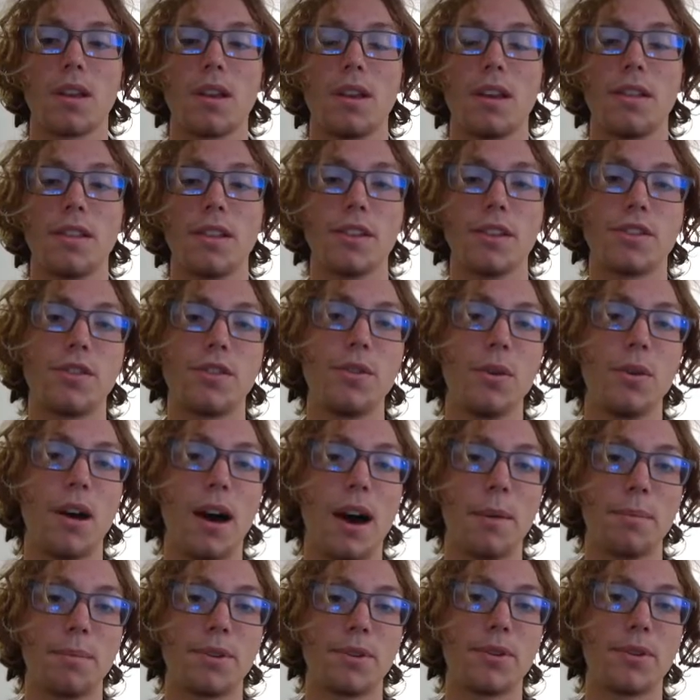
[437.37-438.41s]
The 2
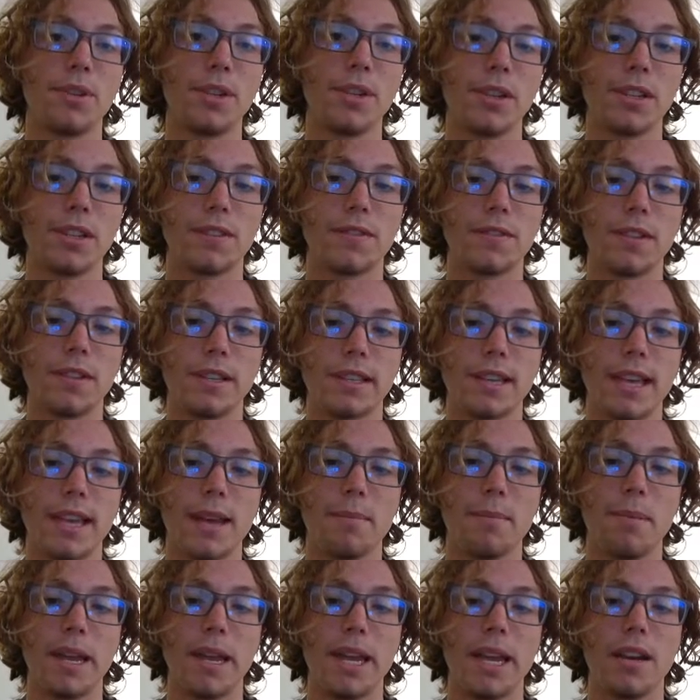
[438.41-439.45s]
optional units for this
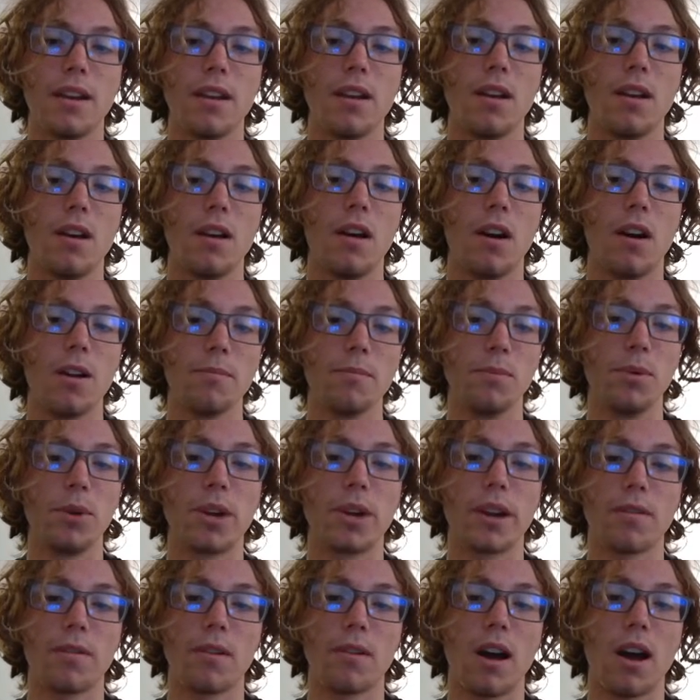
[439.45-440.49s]
campaign are
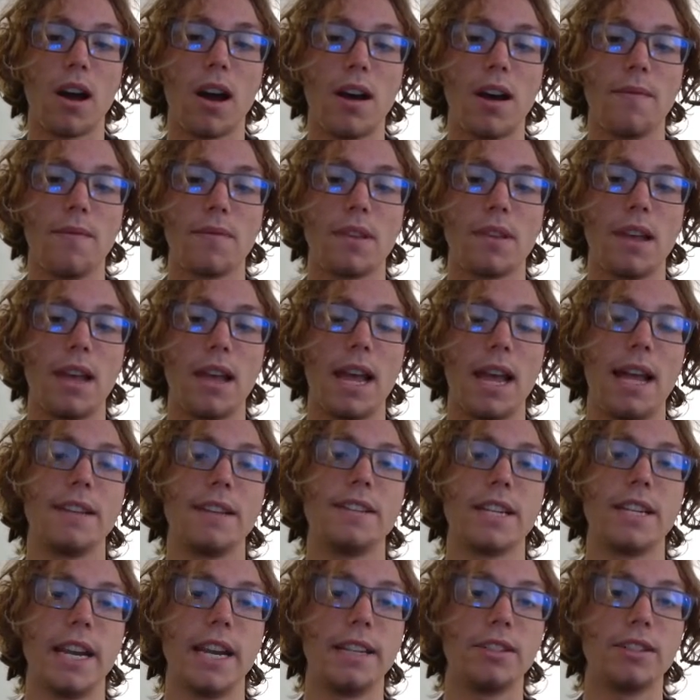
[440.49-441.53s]
Mugen Ra and
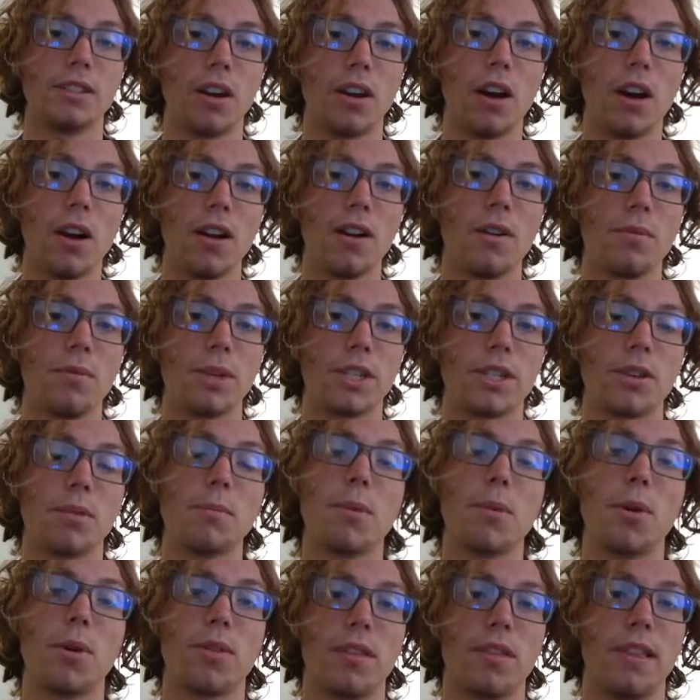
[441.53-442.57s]
Jane Zar, which are
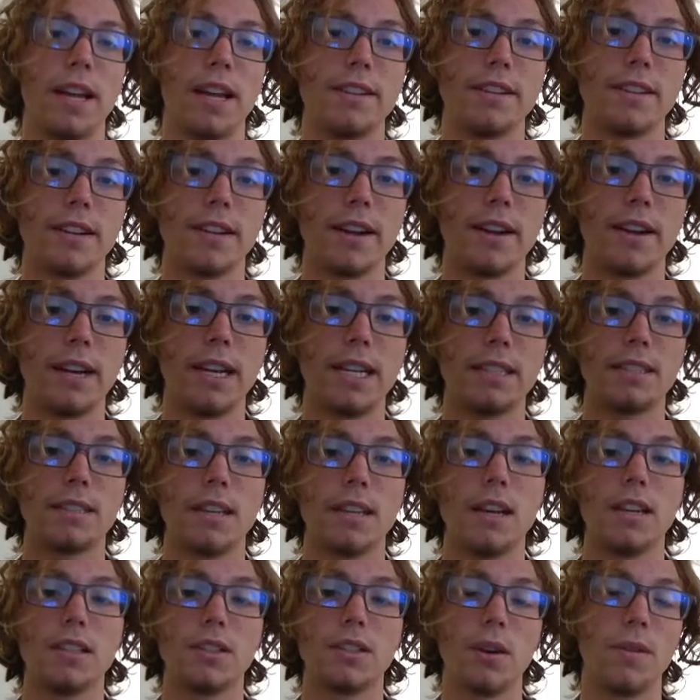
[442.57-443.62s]
both legendaries,
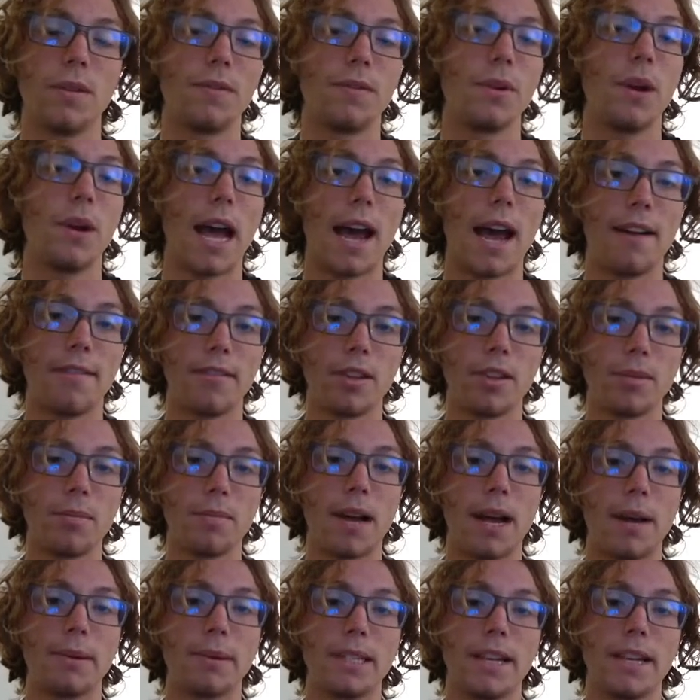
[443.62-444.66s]
so if you have them, I
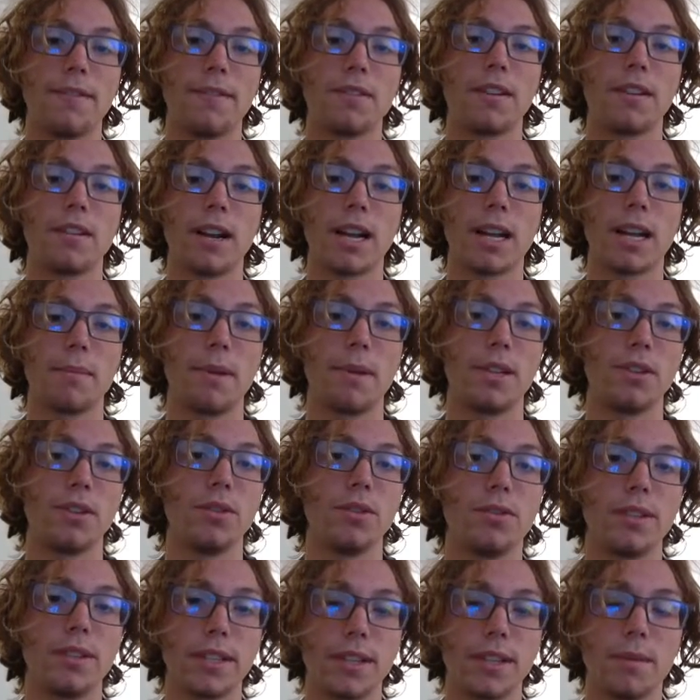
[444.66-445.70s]
would definitely recommend
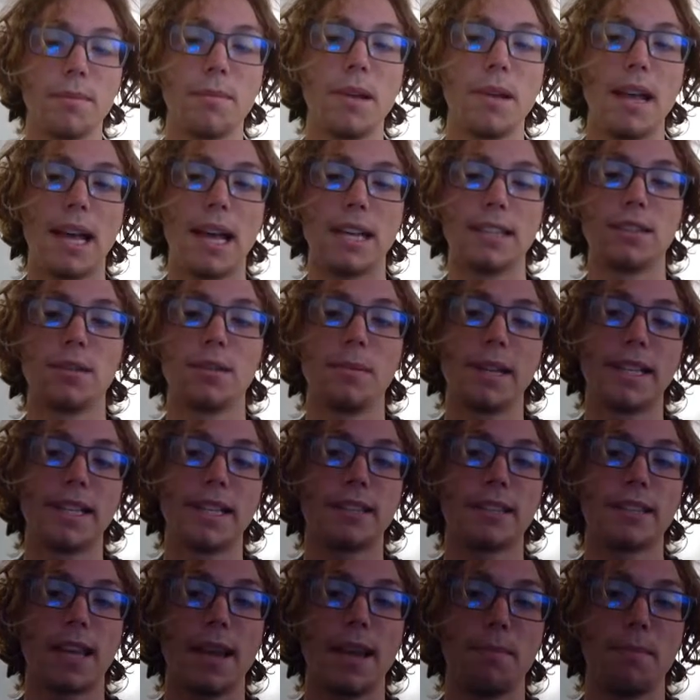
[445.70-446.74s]
using them as they'll make this
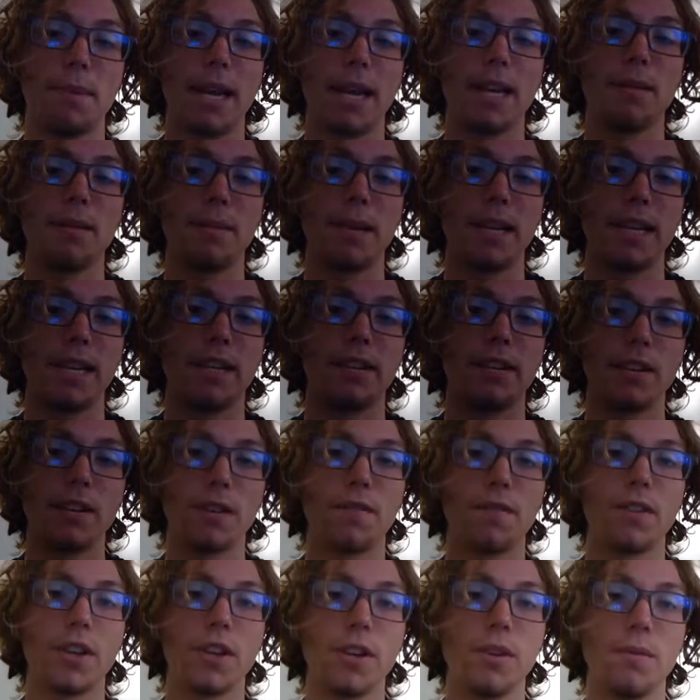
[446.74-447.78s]
campaign a bit easier for
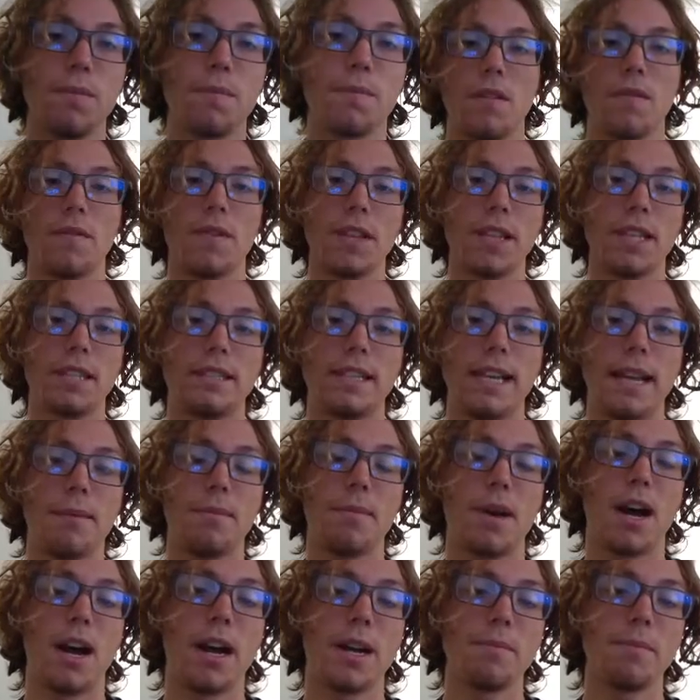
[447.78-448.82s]
you. For the
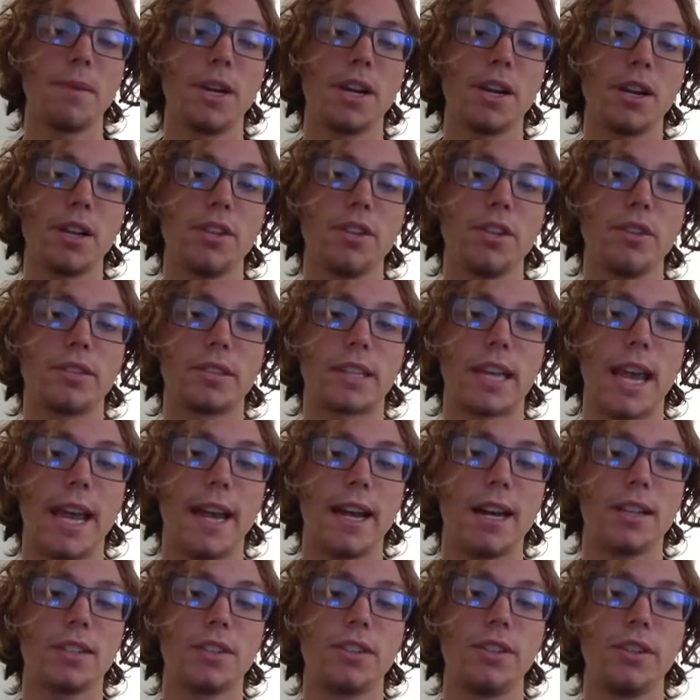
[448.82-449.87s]
Saim-Hann mirror, use
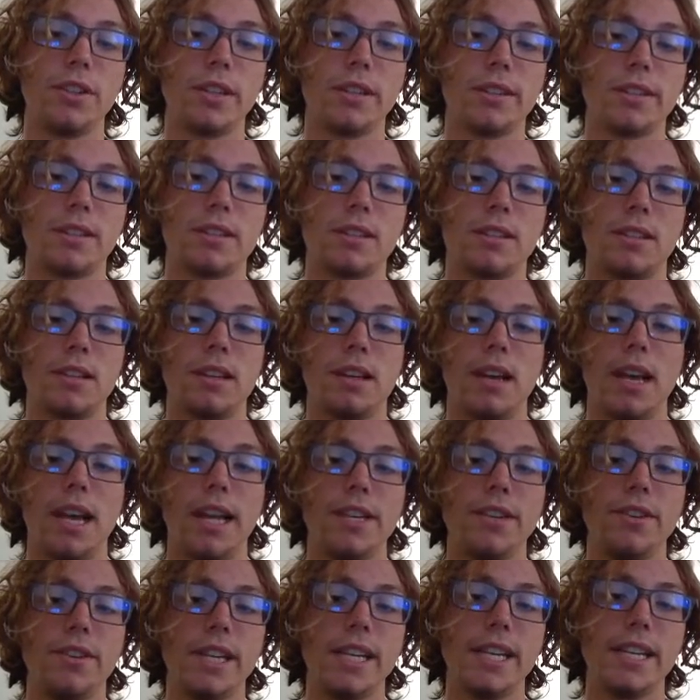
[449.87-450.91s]
Chaos units, and you
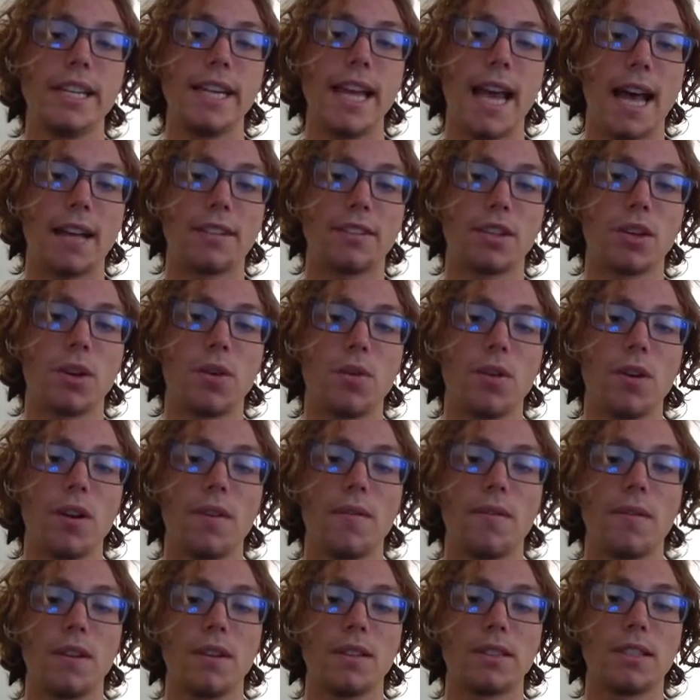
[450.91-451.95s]
need Yazagor,
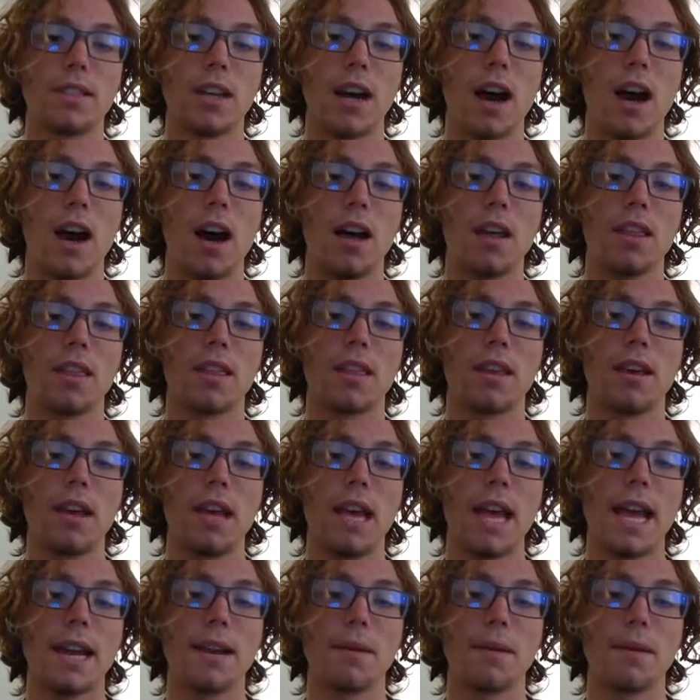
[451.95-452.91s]
Toph, and